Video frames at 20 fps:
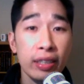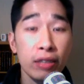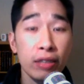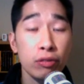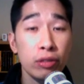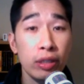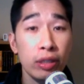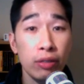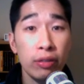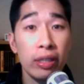I
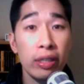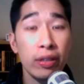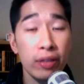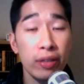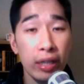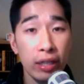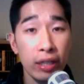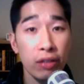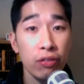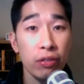really
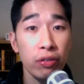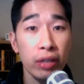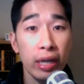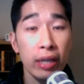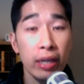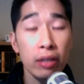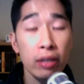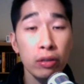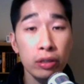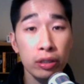thank you for that,
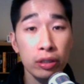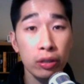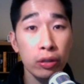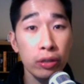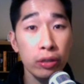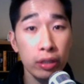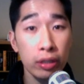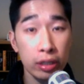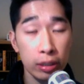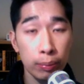and also all
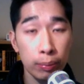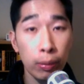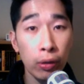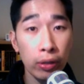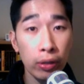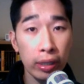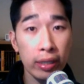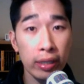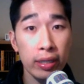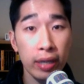your
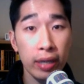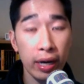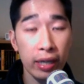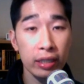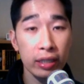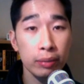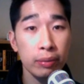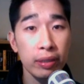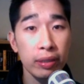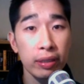support and
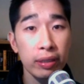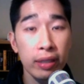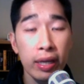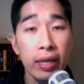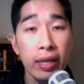encouragement,